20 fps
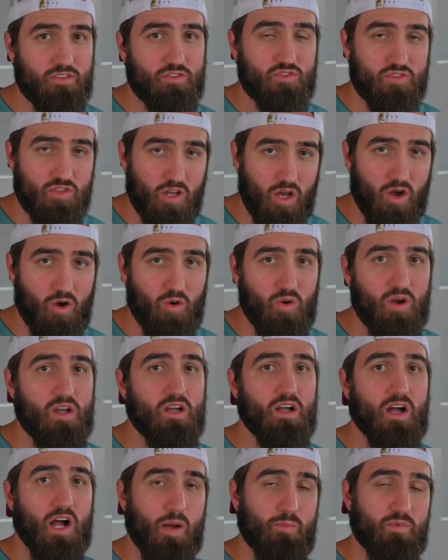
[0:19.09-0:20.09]
so
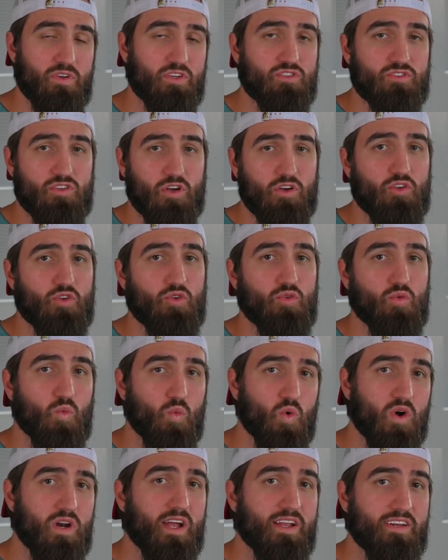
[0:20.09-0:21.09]
I'm going to show you
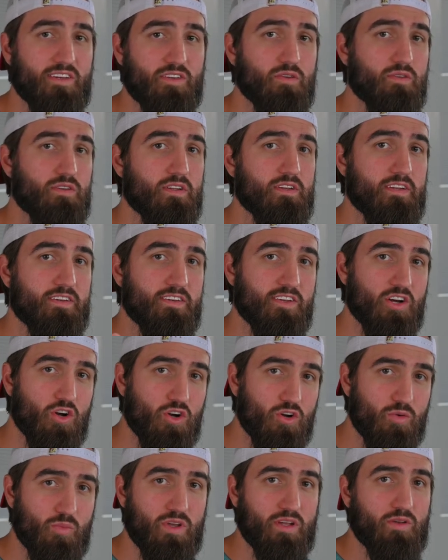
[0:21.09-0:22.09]
what I do to
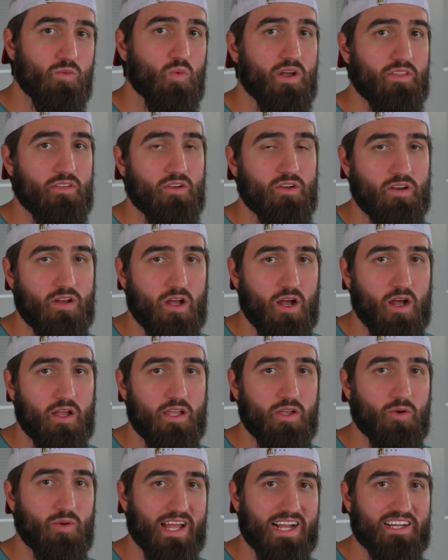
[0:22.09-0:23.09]
determine whether or
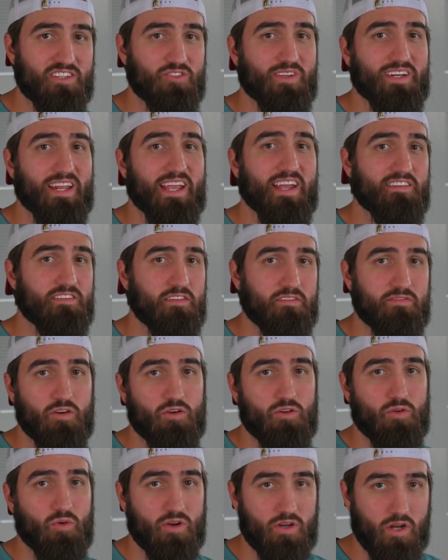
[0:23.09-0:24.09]
not it would actually enhance the
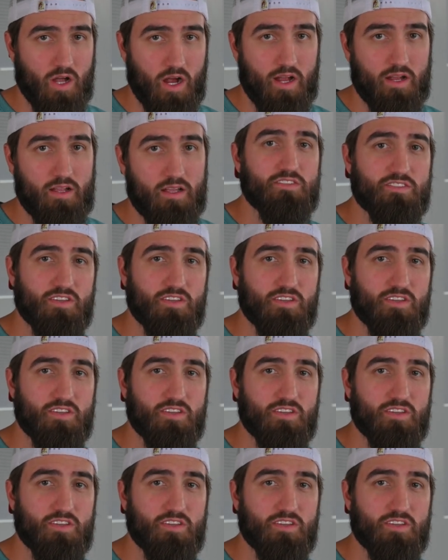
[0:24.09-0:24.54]
photo or not.